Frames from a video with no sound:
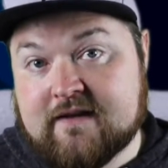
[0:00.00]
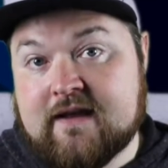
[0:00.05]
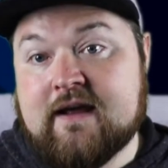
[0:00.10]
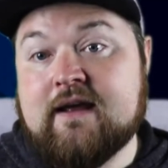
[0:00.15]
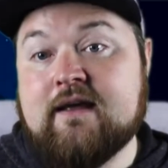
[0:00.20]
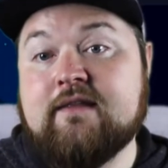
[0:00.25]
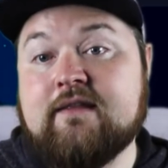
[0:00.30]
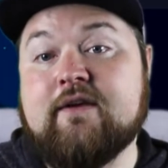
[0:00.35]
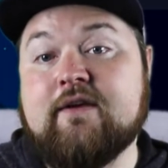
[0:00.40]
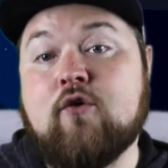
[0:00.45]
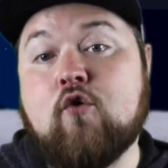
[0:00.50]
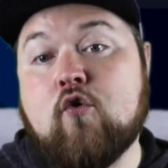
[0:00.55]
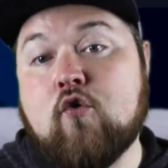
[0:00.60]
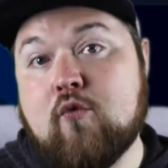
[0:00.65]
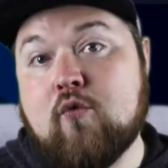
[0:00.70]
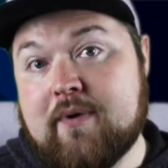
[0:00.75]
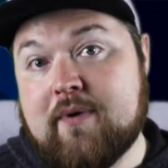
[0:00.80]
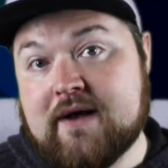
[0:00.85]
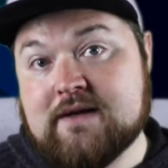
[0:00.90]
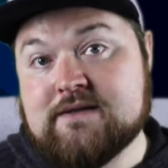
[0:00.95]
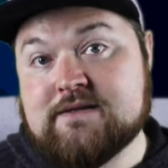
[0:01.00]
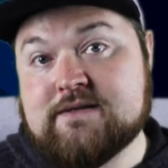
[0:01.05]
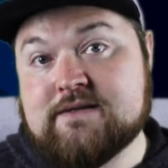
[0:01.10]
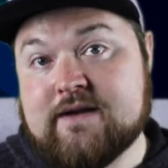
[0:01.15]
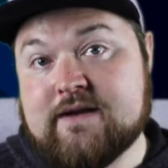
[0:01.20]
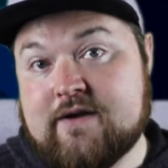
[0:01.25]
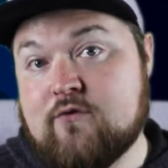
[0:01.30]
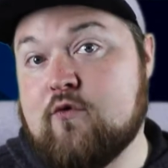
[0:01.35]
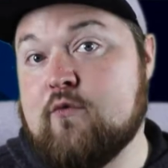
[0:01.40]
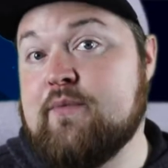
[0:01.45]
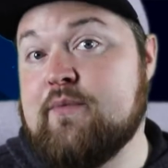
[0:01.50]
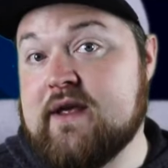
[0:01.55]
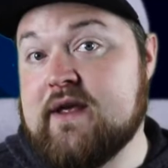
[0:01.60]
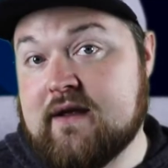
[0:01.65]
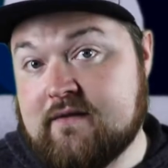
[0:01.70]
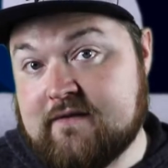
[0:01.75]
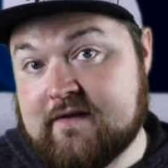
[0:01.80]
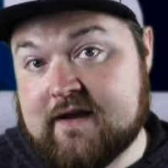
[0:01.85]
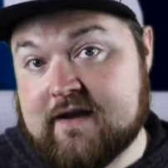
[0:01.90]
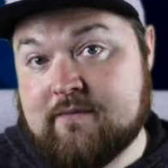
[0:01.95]
The hope is it will be in
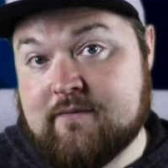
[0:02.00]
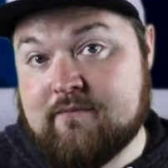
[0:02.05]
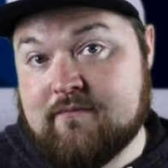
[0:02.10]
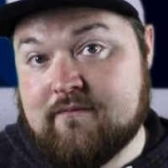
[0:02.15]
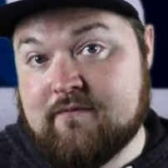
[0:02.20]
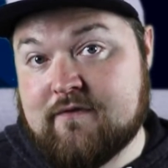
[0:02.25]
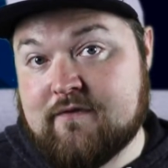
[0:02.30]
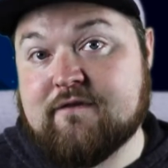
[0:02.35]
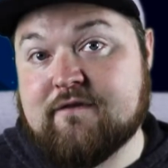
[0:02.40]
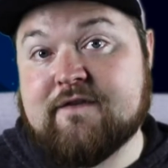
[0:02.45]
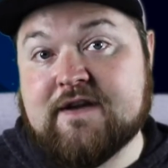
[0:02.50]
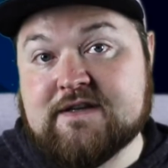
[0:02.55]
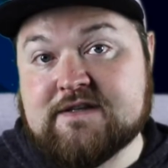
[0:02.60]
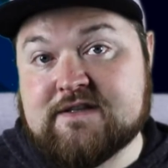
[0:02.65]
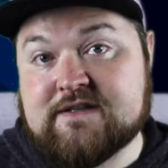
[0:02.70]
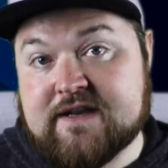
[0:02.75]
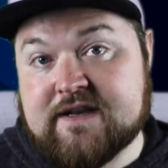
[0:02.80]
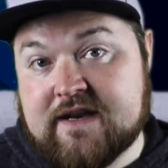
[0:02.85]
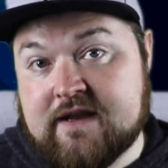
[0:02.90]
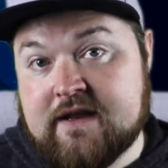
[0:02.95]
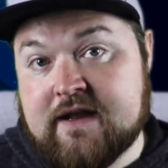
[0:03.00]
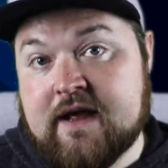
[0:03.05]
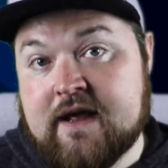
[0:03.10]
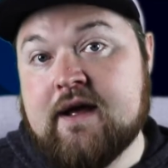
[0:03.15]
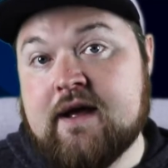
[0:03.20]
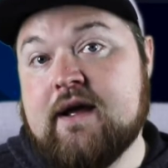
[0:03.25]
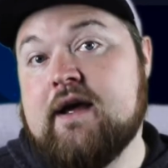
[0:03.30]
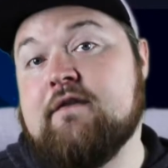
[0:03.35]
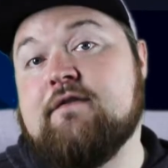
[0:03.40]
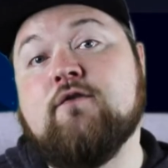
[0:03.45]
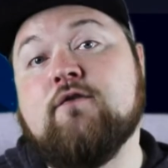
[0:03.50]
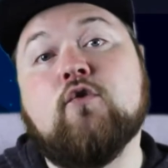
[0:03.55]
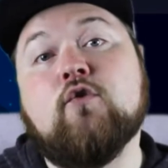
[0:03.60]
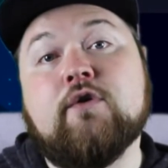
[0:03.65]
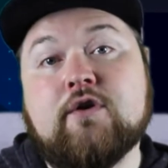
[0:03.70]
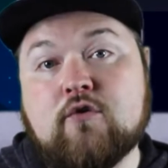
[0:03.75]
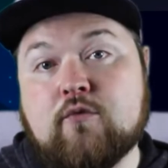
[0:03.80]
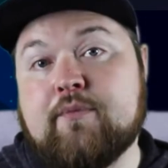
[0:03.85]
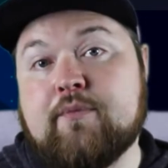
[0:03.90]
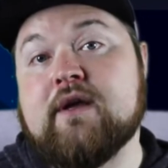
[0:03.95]
time for Phase 3. If not, it
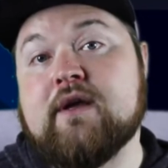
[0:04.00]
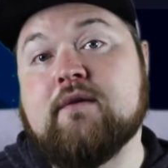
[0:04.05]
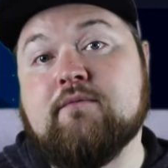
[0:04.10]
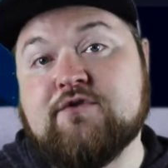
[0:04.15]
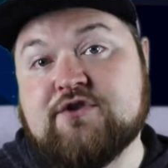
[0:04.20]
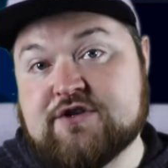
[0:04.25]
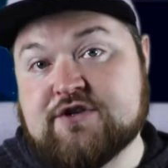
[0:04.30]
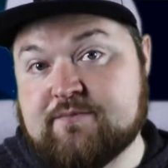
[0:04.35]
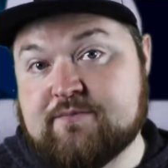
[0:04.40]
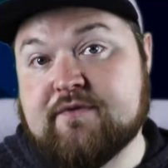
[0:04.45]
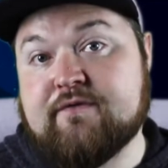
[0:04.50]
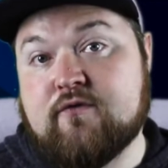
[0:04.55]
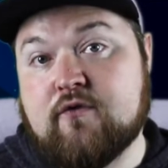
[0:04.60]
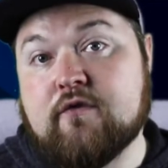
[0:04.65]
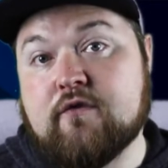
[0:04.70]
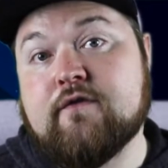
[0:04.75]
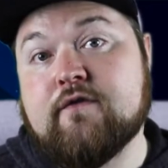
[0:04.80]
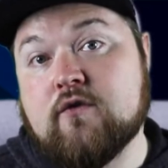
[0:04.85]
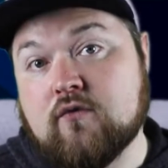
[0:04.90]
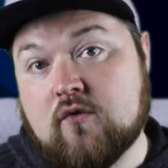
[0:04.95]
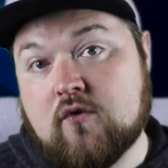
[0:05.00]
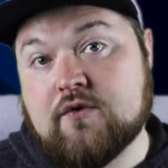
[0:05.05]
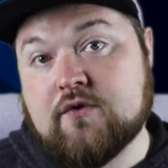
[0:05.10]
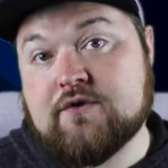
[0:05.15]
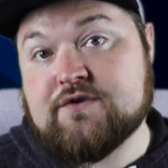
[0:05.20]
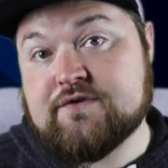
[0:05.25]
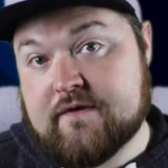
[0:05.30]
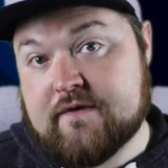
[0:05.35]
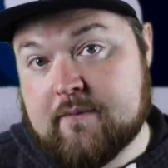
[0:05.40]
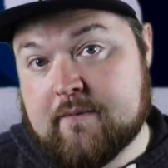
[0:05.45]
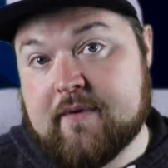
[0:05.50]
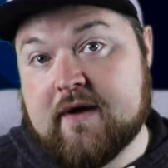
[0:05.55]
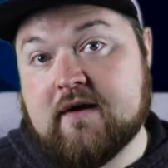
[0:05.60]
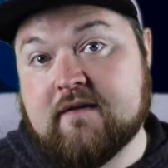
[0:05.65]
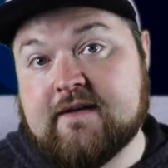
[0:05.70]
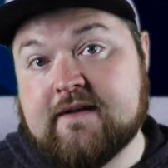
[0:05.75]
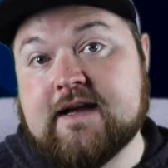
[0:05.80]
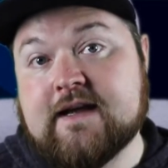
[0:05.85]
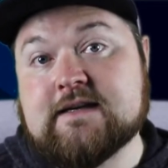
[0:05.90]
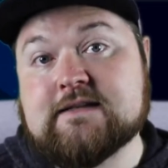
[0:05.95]
will be in just before full launch for a bit of
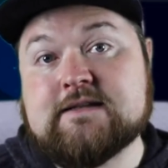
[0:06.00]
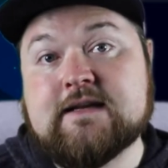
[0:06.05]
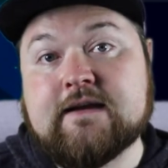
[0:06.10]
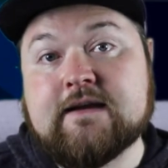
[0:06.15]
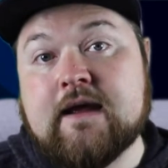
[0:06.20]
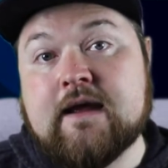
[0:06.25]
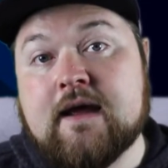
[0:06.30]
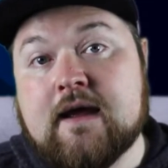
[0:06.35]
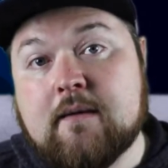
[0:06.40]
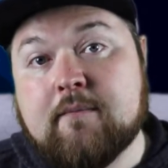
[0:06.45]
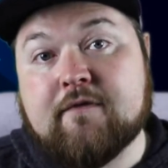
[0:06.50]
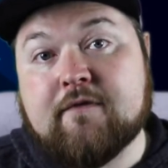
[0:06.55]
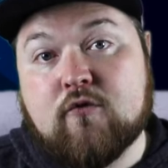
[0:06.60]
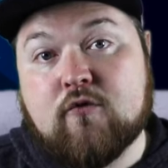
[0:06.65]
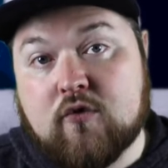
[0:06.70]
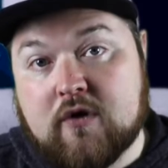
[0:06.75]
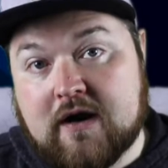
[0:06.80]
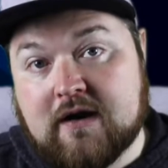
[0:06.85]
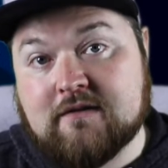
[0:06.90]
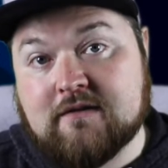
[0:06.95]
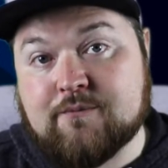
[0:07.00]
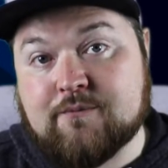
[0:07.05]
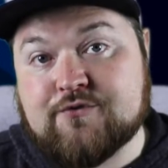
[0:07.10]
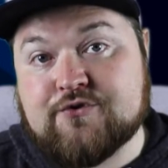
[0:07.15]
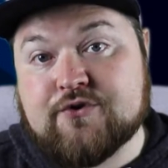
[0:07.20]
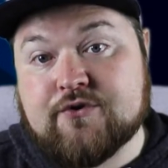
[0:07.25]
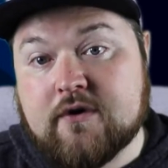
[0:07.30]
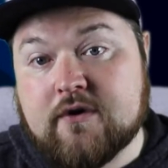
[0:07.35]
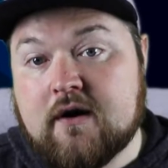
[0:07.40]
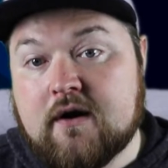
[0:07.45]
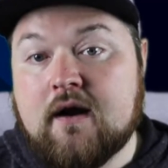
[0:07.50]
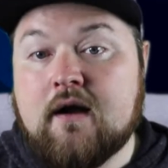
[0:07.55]
testing beforehand, I'm sure.